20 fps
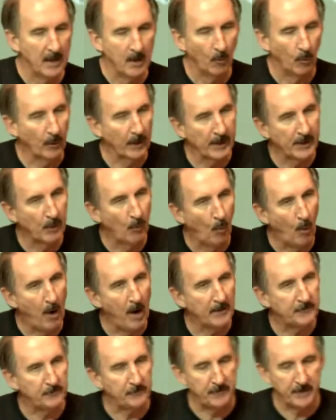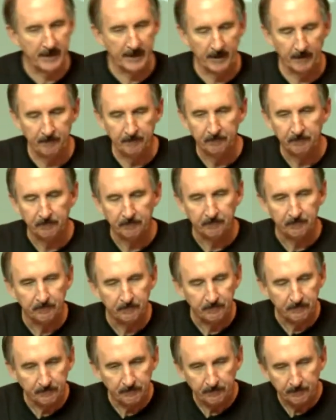We're going to watch them
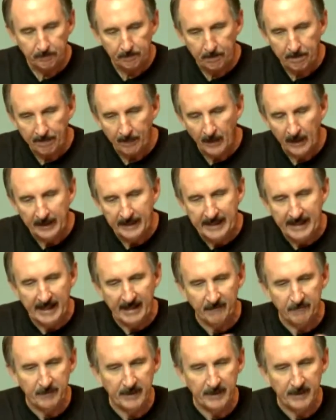give